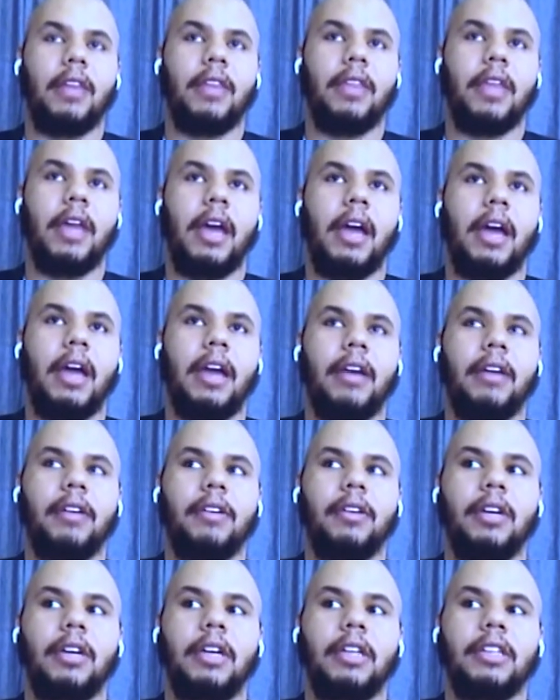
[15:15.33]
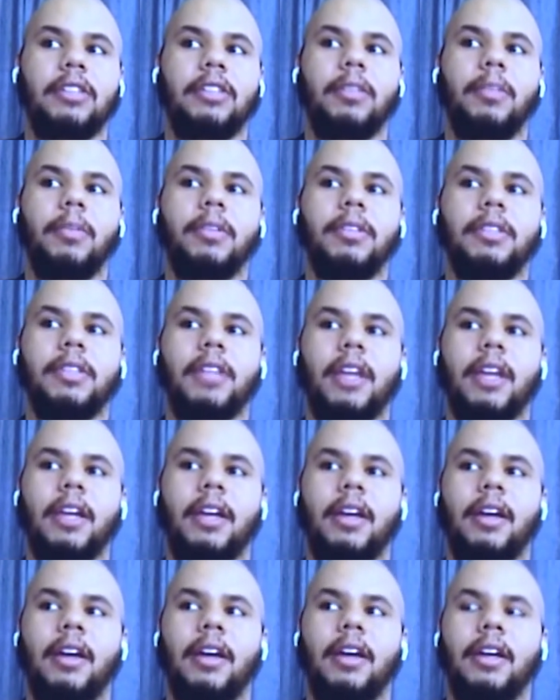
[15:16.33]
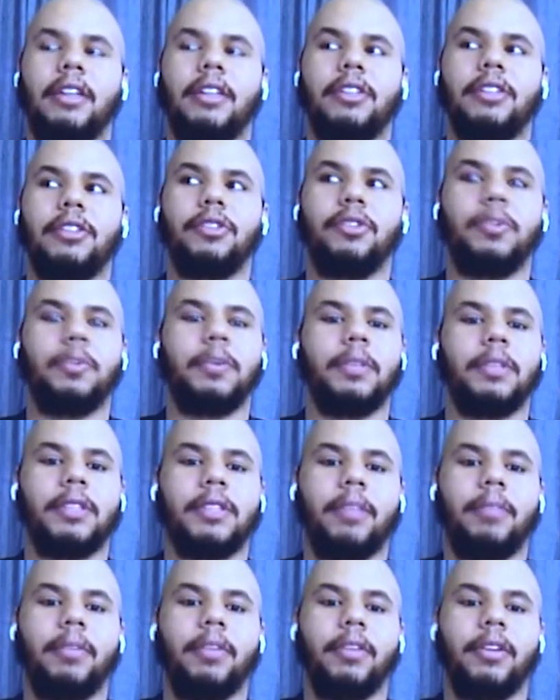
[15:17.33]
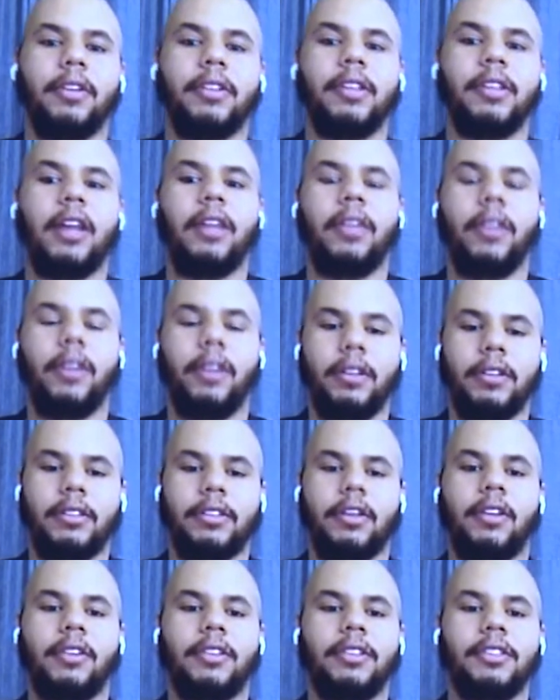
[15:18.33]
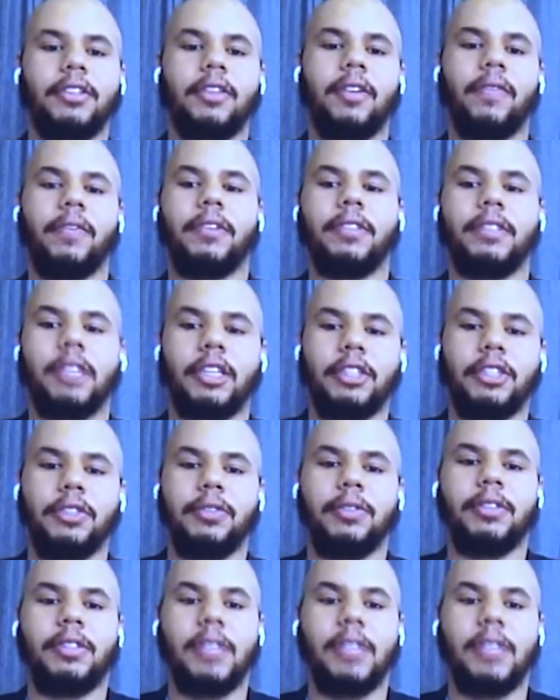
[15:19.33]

that it's almost like a soup or something. There's a lot of things on the surface that you